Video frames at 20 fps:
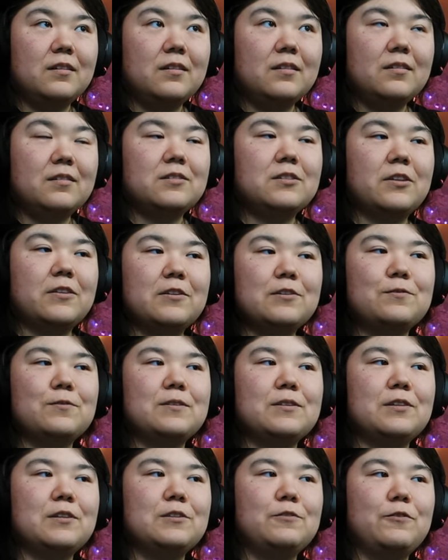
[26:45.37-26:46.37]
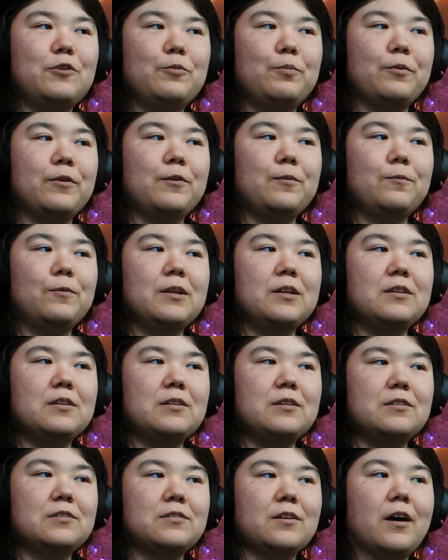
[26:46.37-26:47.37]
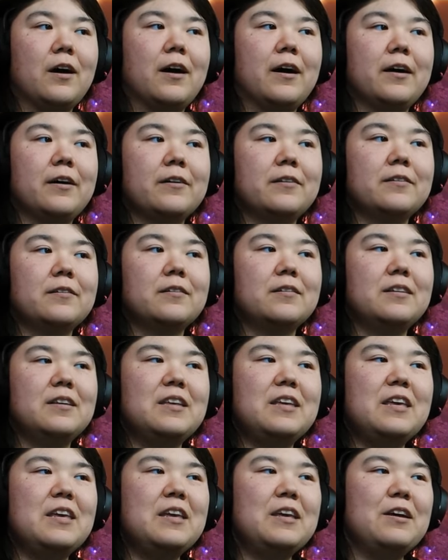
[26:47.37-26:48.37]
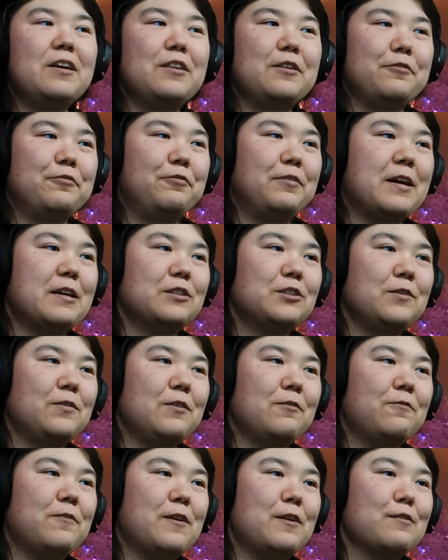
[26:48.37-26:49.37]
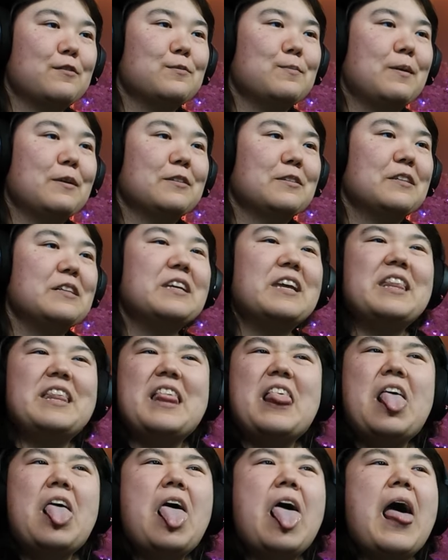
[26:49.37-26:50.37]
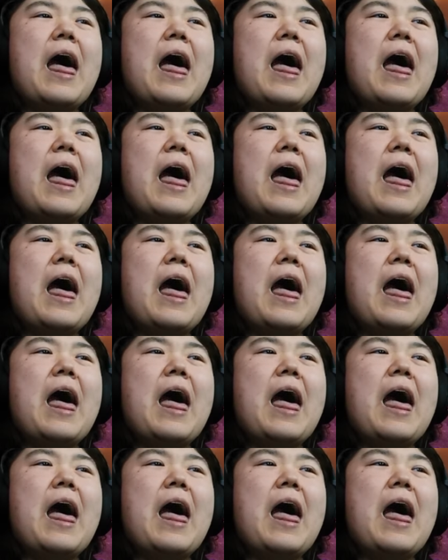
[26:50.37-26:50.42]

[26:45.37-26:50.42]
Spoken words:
So this was his viewpoint when he saw the flesh of the fingers melting together.